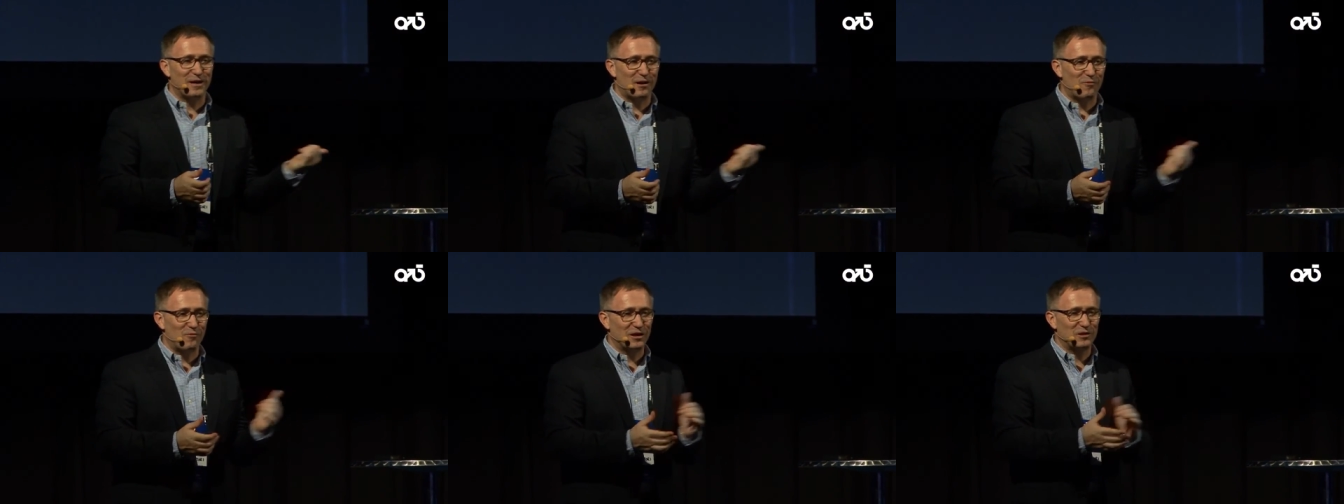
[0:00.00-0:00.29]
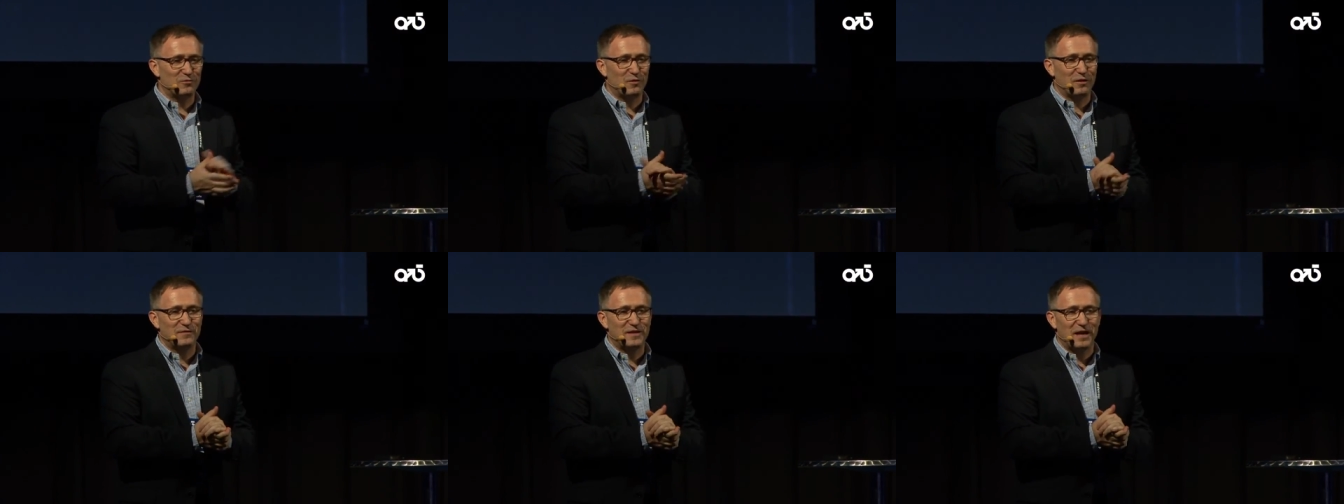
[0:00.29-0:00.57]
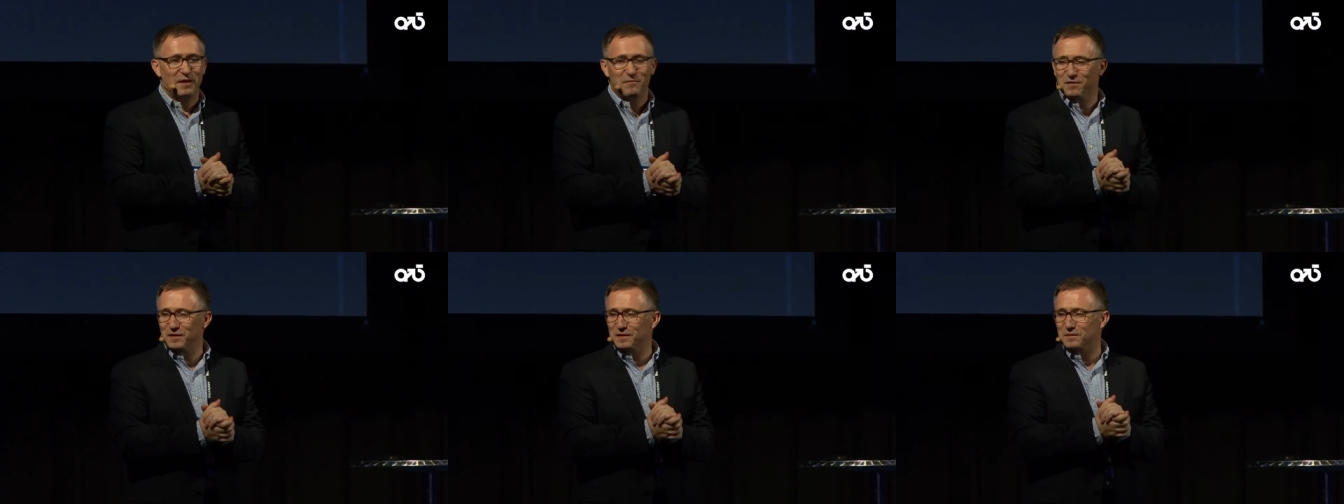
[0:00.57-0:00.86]
I was with
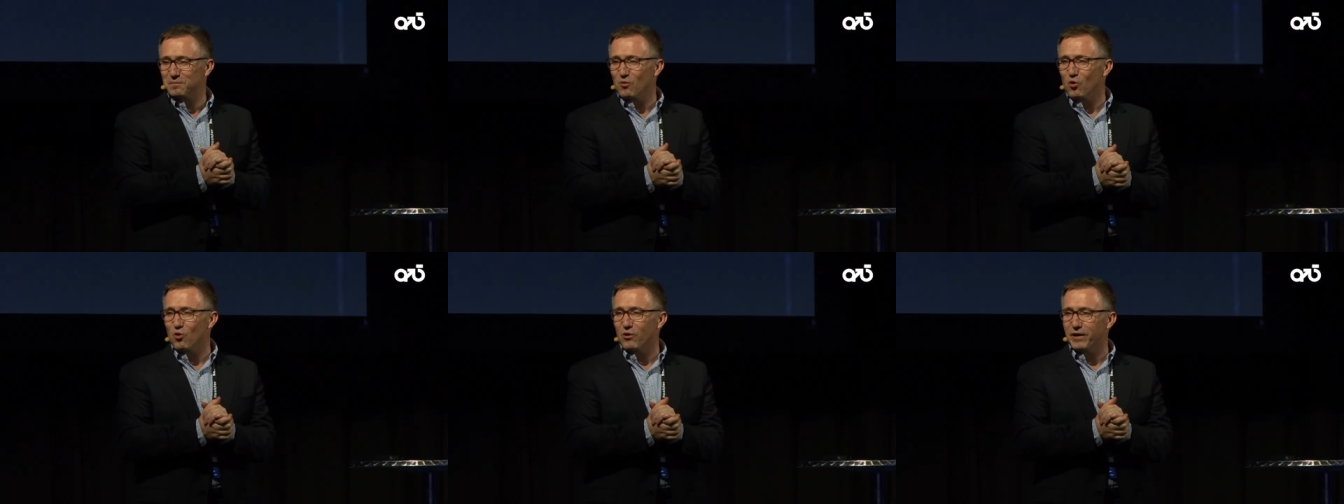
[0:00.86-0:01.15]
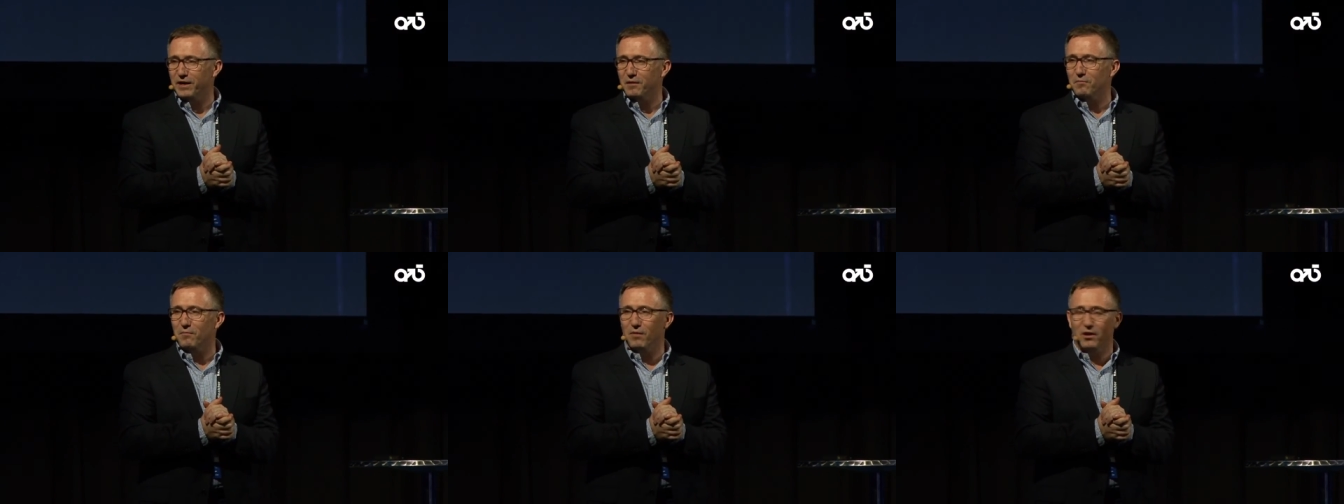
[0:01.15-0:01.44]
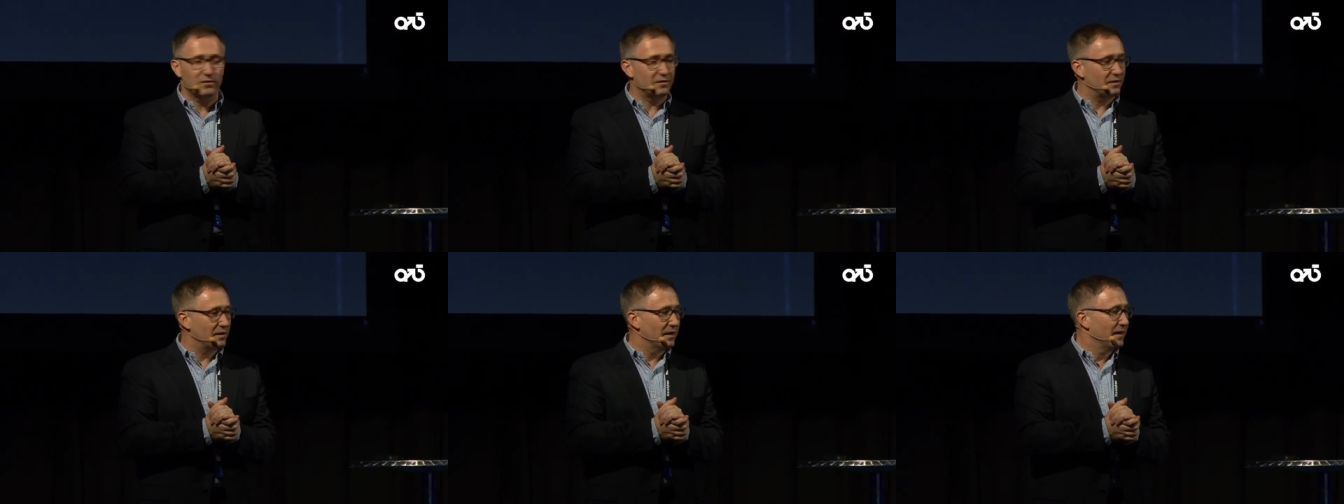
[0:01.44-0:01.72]
them this morning. That's
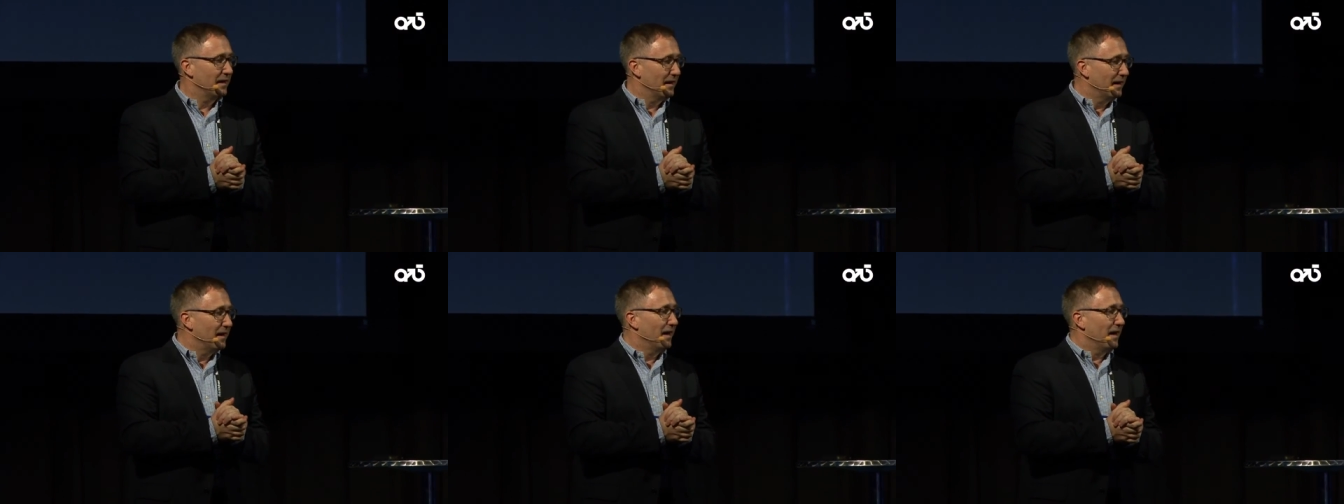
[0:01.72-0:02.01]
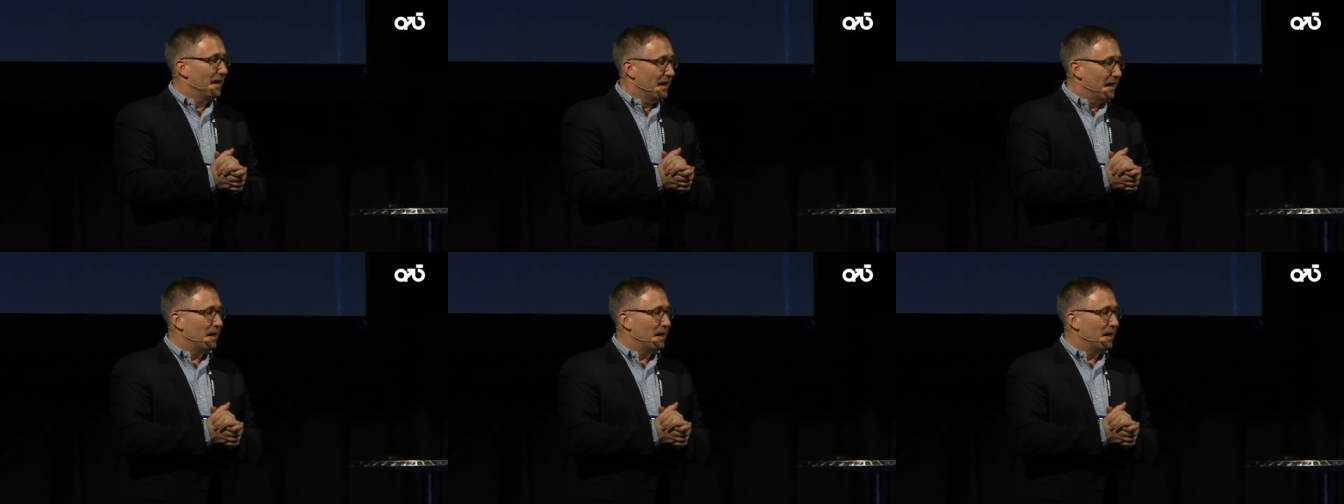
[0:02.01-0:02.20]
why but, I'm asking.